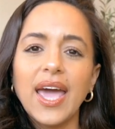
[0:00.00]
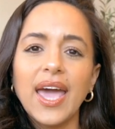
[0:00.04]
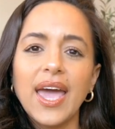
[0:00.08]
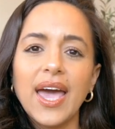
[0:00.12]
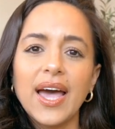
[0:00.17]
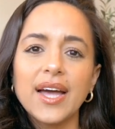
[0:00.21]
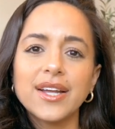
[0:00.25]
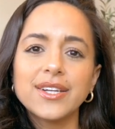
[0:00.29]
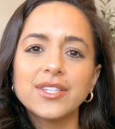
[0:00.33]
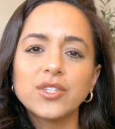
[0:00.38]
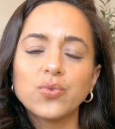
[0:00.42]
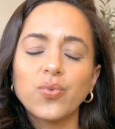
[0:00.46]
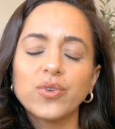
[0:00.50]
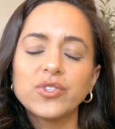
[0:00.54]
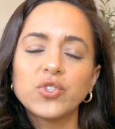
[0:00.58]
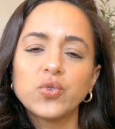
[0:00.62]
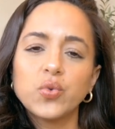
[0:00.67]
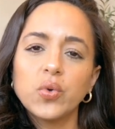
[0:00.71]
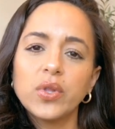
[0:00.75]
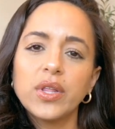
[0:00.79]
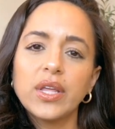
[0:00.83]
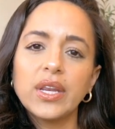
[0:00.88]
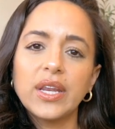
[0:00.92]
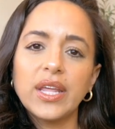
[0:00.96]
And
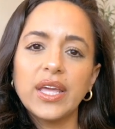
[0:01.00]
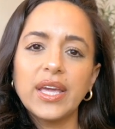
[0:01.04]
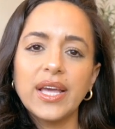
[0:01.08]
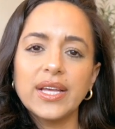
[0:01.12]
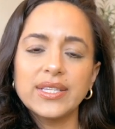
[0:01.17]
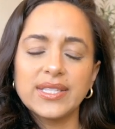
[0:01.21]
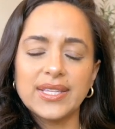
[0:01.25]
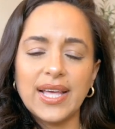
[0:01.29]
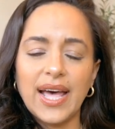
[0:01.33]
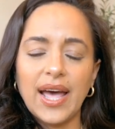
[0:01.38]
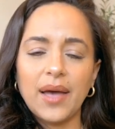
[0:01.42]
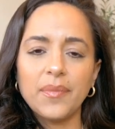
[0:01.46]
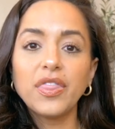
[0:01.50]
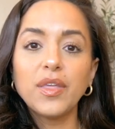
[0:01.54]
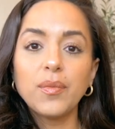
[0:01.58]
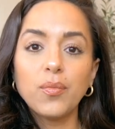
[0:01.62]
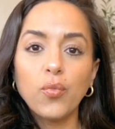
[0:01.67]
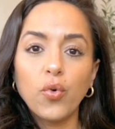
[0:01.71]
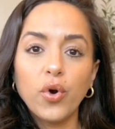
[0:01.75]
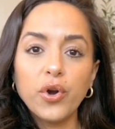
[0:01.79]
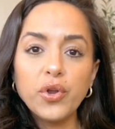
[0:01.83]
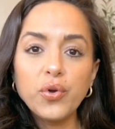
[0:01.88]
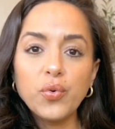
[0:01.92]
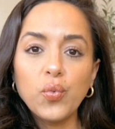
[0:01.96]
what's really neat is that the
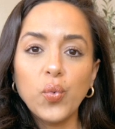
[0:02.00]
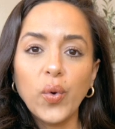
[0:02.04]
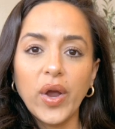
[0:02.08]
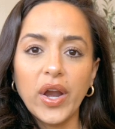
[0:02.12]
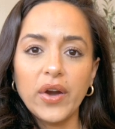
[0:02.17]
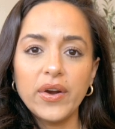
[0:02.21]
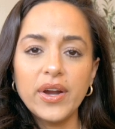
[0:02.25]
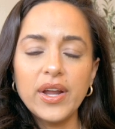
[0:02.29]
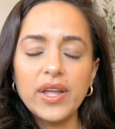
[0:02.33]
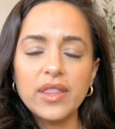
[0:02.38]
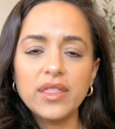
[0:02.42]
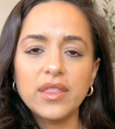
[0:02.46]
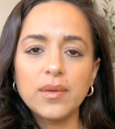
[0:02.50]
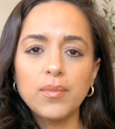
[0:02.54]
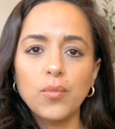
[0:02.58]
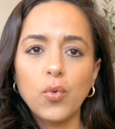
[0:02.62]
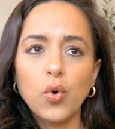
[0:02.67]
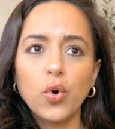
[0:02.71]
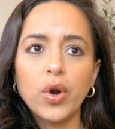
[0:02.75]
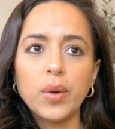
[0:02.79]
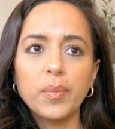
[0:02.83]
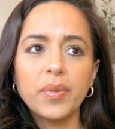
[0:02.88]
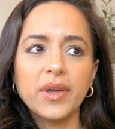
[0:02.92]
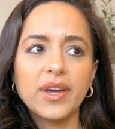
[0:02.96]
more you wear it, the
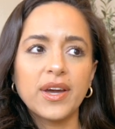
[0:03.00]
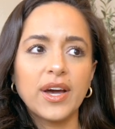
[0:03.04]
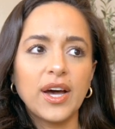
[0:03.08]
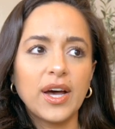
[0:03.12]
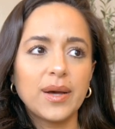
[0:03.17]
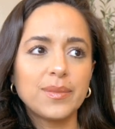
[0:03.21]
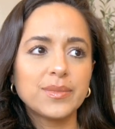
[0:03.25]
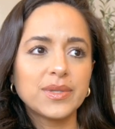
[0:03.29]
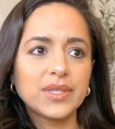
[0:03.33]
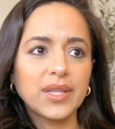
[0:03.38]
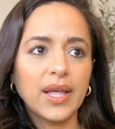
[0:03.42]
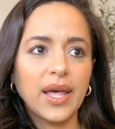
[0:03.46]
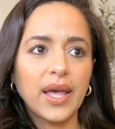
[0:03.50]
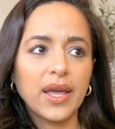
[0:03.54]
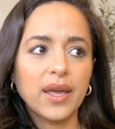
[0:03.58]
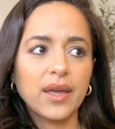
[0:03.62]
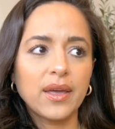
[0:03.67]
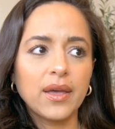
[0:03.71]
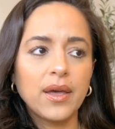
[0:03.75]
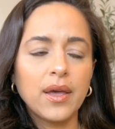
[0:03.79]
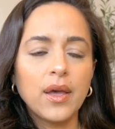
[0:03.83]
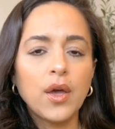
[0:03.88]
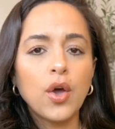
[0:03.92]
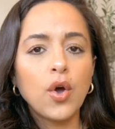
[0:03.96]
more it becomes
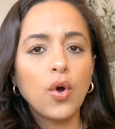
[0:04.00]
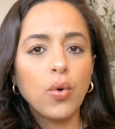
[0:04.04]
like